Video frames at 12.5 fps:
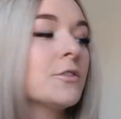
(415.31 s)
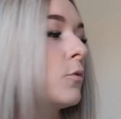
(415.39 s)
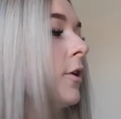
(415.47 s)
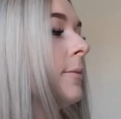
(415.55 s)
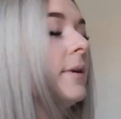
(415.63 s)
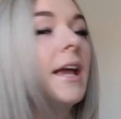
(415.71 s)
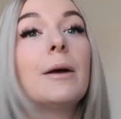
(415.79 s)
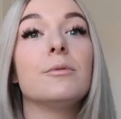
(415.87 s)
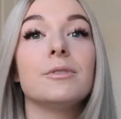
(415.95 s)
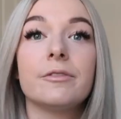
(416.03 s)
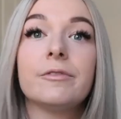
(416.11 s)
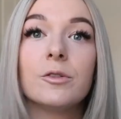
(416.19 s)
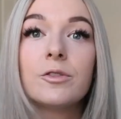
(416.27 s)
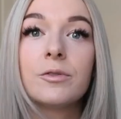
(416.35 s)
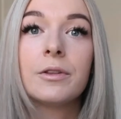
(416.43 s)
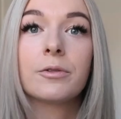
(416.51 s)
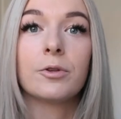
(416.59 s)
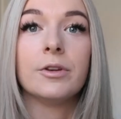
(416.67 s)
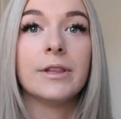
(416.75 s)
just won't be able to filter
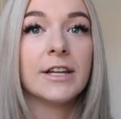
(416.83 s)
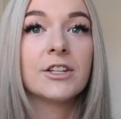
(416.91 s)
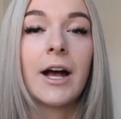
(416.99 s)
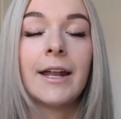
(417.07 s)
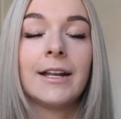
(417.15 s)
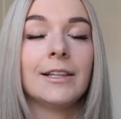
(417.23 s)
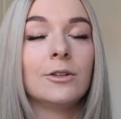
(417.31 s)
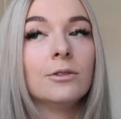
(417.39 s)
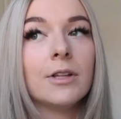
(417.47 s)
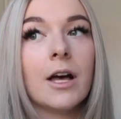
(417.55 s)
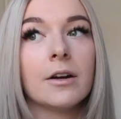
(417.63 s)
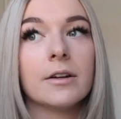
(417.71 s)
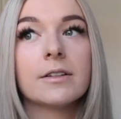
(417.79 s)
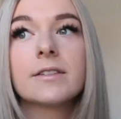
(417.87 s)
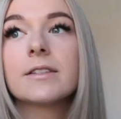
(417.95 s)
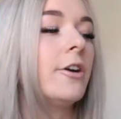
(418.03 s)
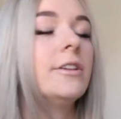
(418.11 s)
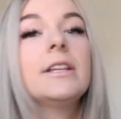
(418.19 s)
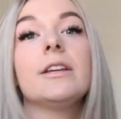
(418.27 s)
it through their tiny little lungs.
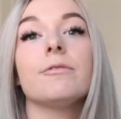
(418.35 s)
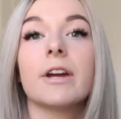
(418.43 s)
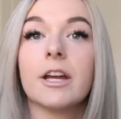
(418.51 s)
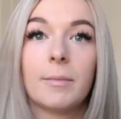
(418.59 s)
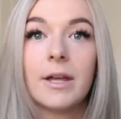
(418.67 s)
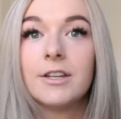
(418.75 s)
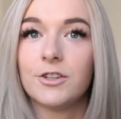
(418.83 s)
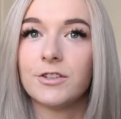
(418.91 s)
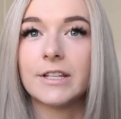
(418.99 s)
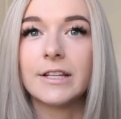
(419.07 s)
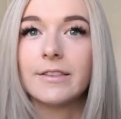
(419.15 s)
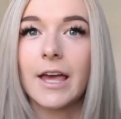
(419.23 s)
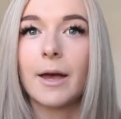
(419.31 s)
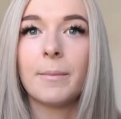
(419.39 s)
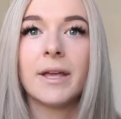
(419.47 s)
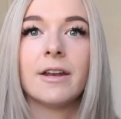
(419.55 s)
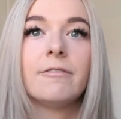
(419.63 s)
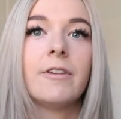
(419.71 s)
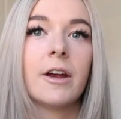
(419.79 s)
I only recommend using them
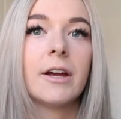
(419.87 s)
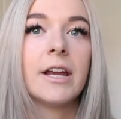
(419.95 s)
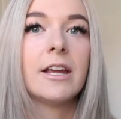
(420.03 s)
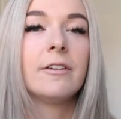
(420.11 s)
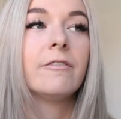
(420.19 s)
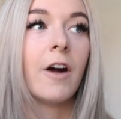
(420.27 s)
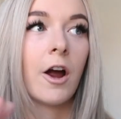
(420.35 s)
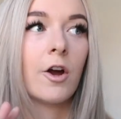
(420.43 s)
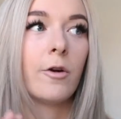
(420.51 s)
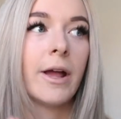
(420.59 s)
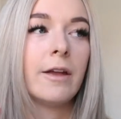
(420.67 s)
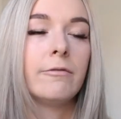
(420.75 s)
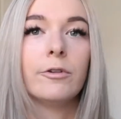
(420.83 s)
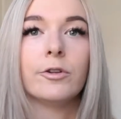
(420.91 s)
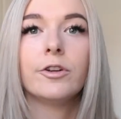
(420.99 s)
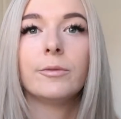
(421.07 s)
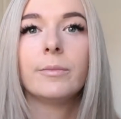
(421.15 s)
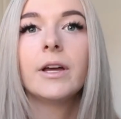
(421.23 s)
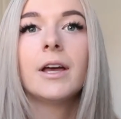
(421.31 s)
in a very far away
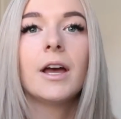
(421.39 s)
room.